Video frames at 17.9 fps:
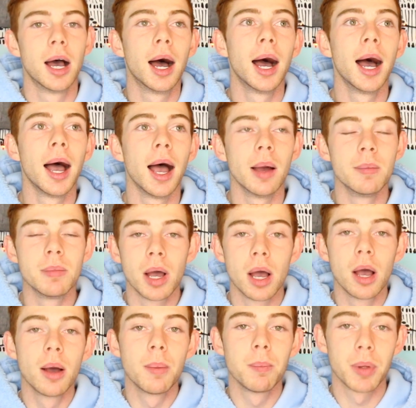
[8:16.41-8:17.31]

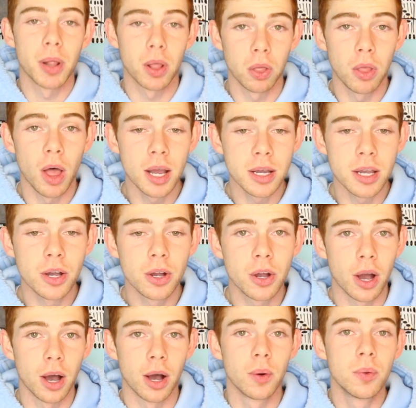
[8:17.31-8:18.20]
But long
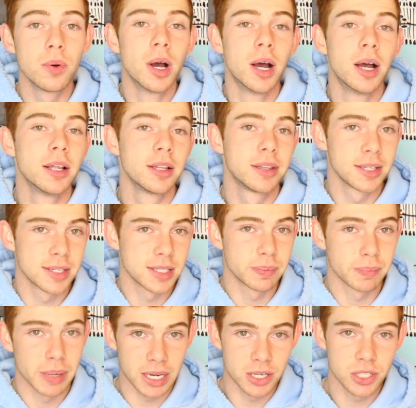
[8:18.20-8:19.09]
ago,
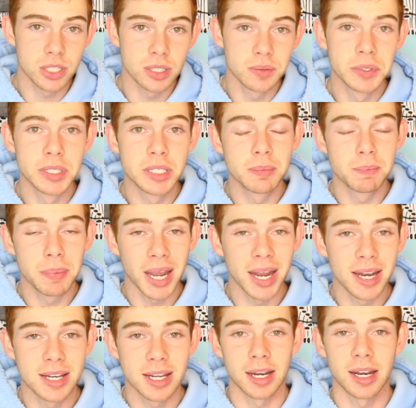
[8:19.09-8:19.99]
this mansion was
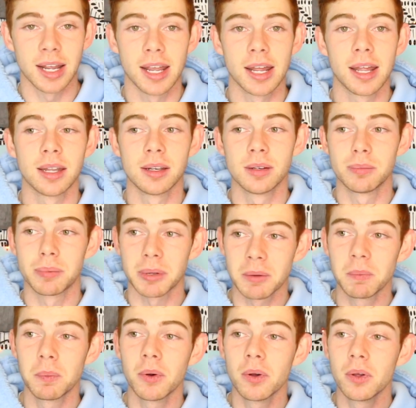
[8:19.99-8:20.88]
abandoned, and
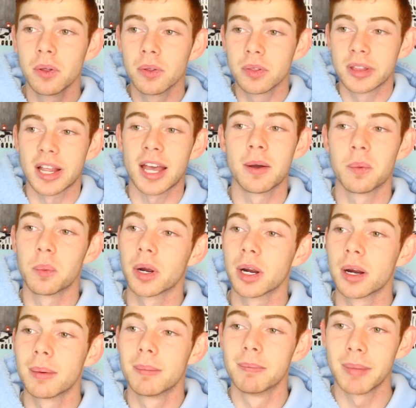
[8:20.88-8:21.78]
people that
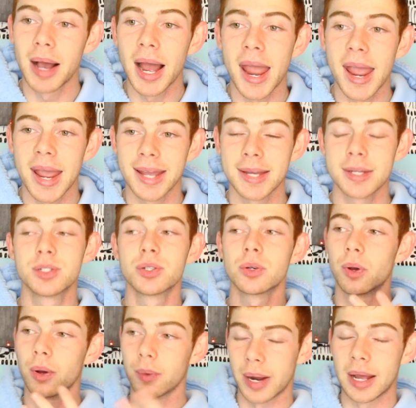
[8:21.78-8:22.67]
were my age
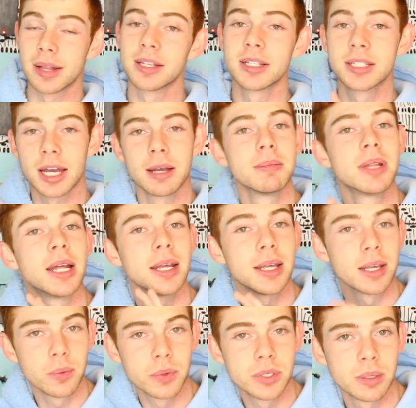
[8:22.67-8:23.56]
around the time
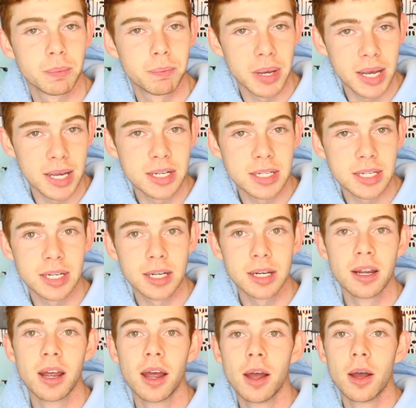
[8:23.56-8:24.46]
that it was
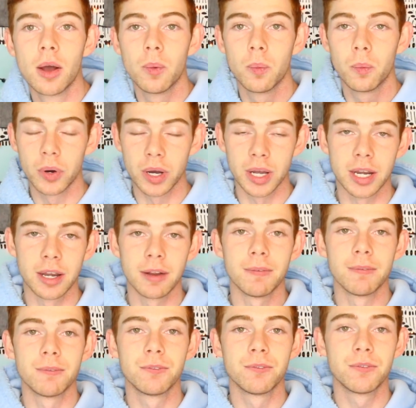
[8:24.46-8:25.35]
abandoned
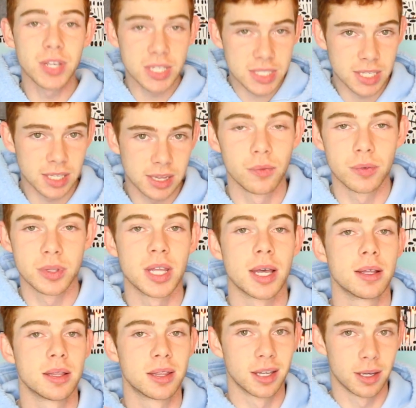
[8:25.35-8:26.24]
would visit
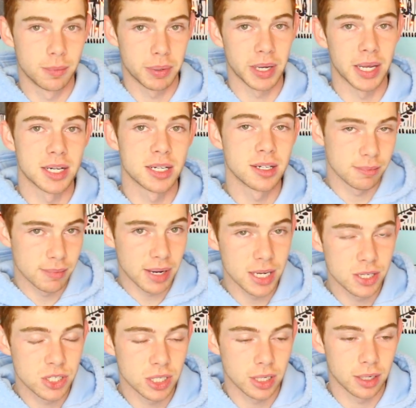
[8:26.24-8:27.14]
the abandoned
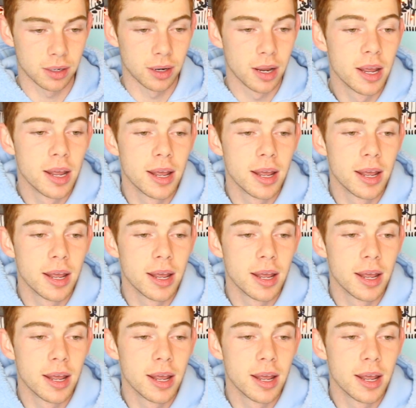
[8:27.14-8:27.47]
mansion.